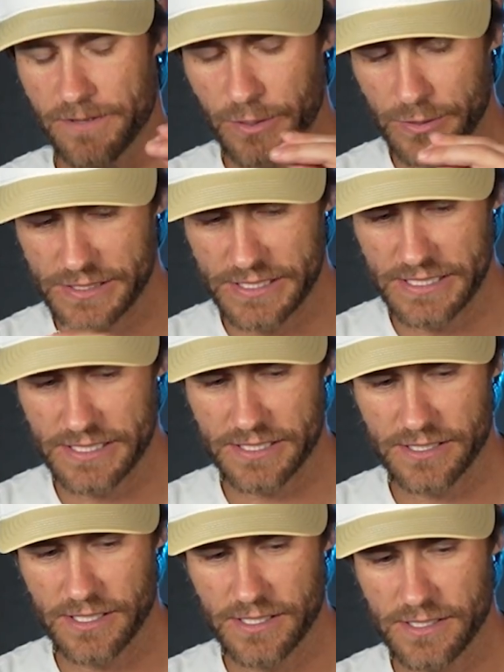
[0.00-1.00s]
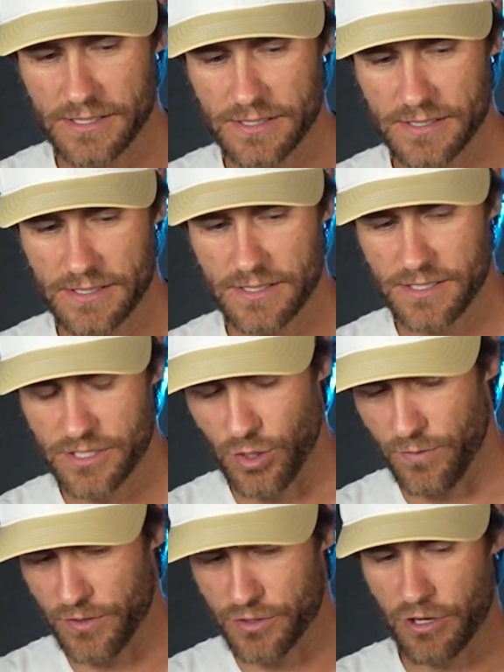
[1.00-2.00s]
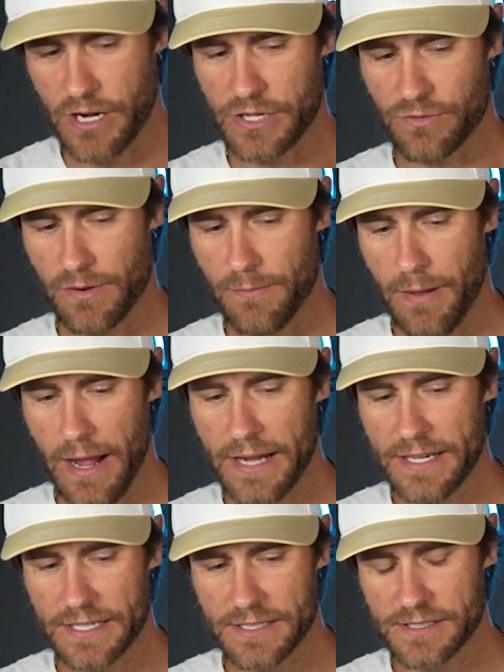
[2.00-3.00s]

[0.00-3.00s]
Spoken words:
frequencies. So if you're trying to remind